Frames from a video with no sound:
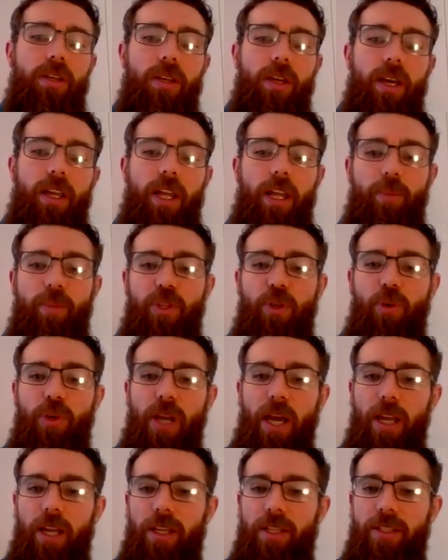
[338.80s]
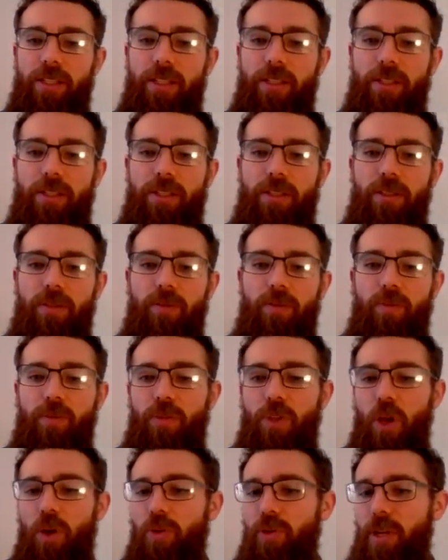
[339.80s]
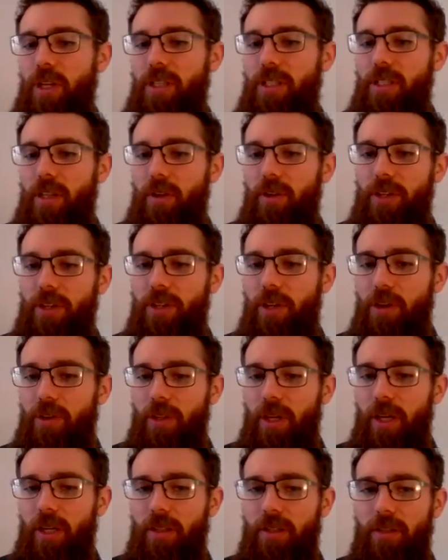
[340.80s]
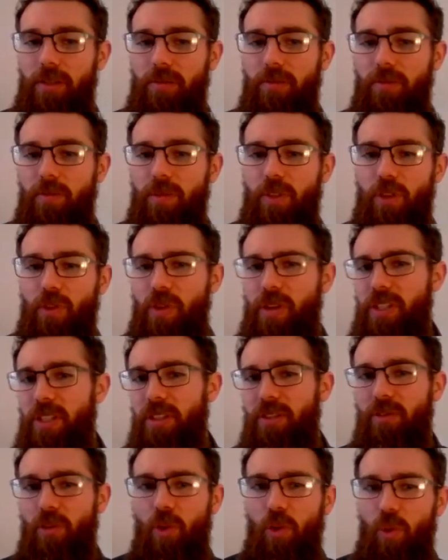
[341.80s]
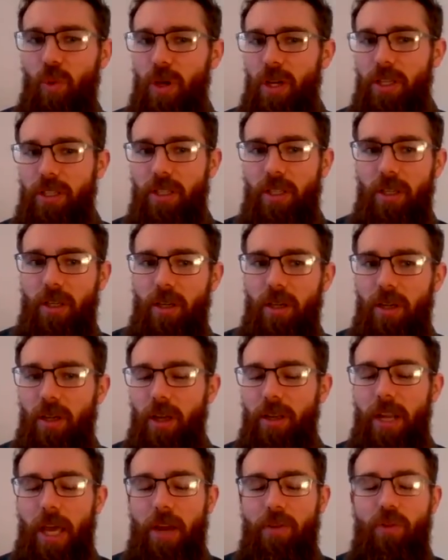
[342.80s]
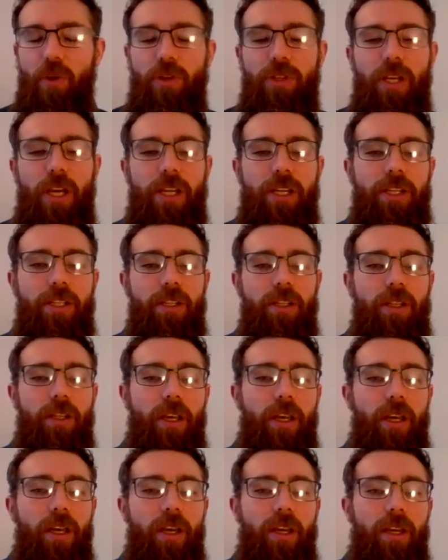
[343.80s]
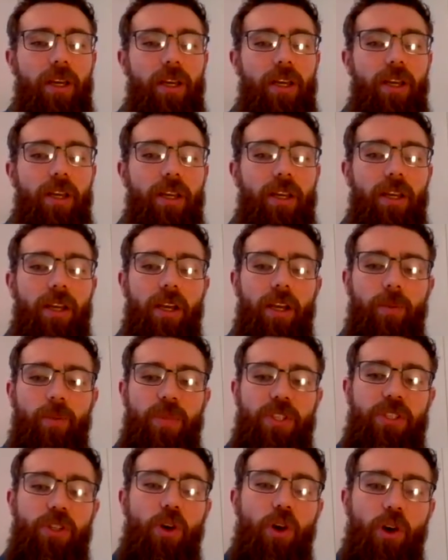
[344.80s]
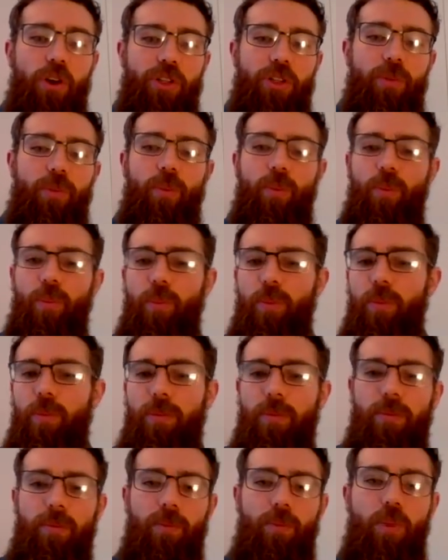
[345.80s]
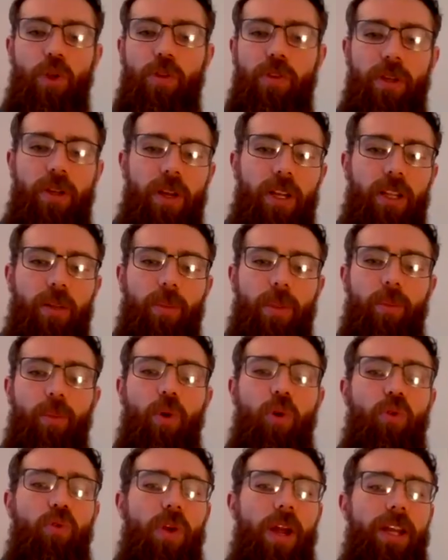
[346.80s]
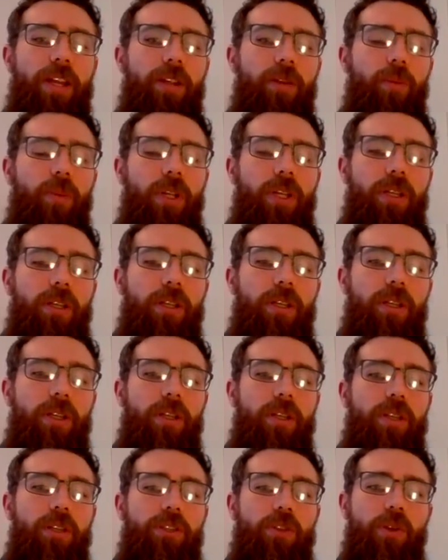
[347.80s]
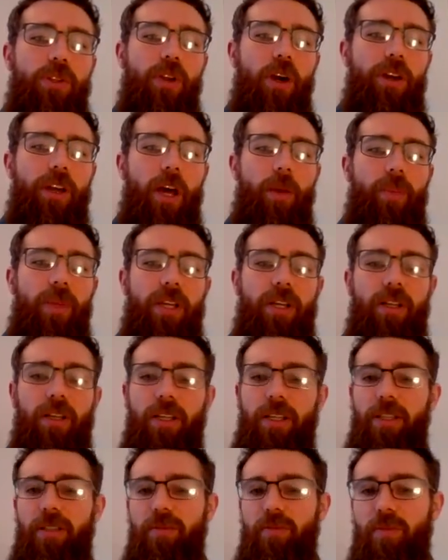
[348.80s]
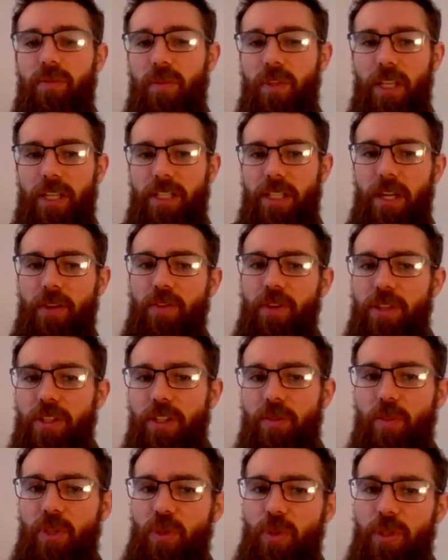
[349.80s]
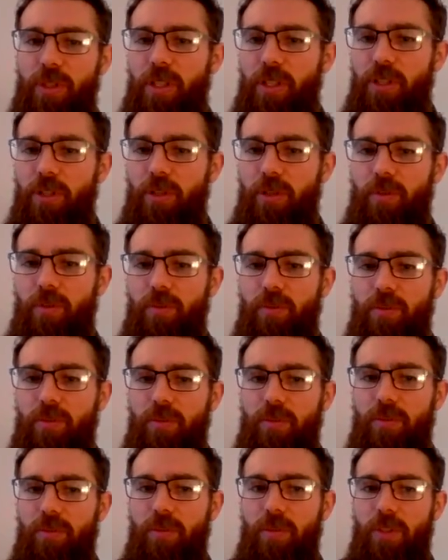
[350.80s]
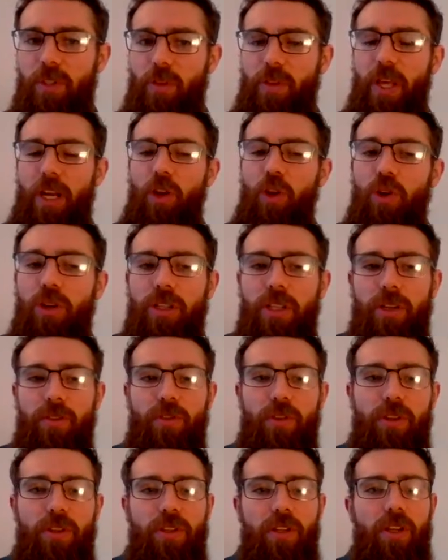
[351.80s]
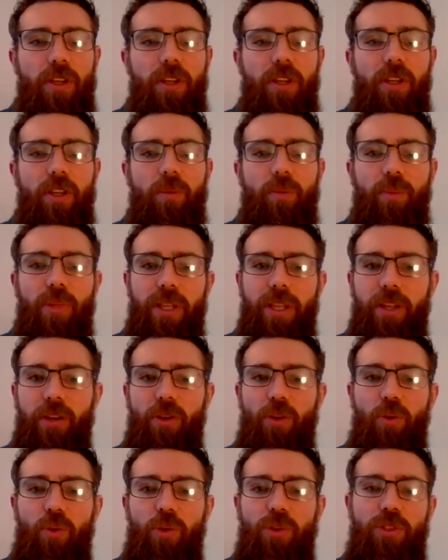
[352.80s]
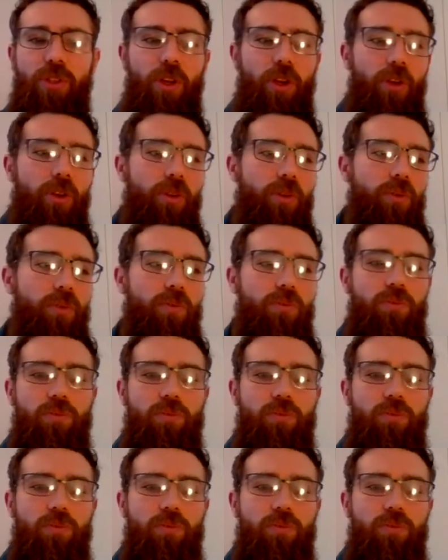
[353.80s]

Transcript: Elliptical galaxies don't necessarily show that. So there isn't always a, a net rotation there. Um, the stars are moving a little bit more randomly. So dynamically, there's differences between the two. You know, they look different, but they're also